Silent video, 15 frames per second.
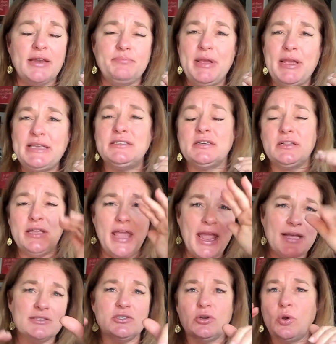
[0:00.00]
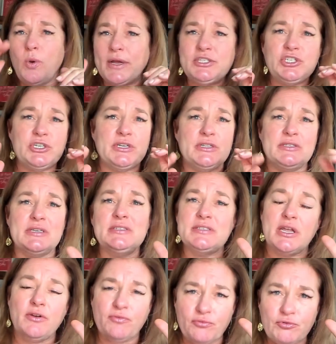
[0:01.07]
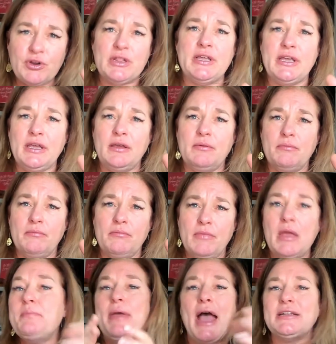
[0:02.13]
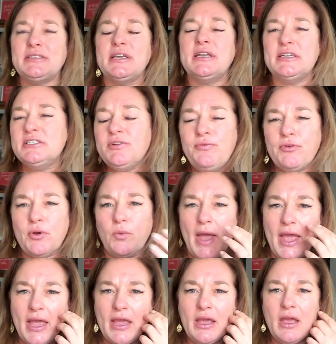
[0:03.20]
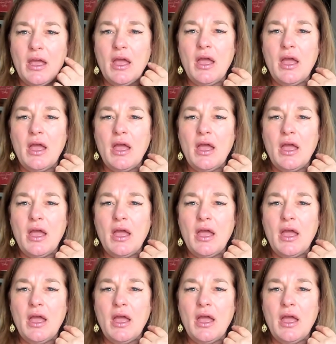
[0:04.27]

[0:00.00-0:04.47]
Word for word: basically answer questions instead of really impacting in a different way.